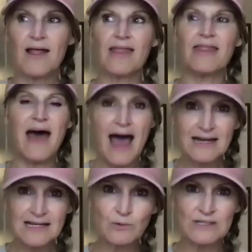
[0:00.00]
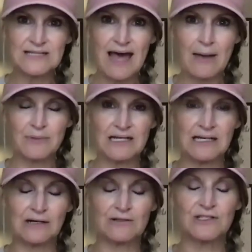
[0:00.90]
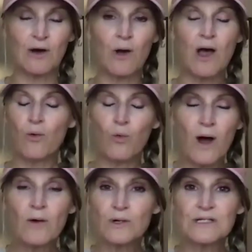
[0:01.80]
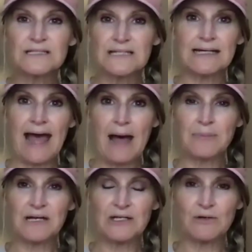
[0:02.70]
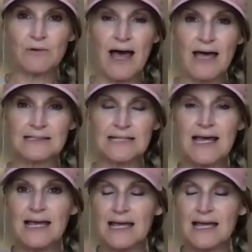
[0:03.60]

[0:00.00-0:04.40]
That is what's happening here. So what we're seeing happening, you guys,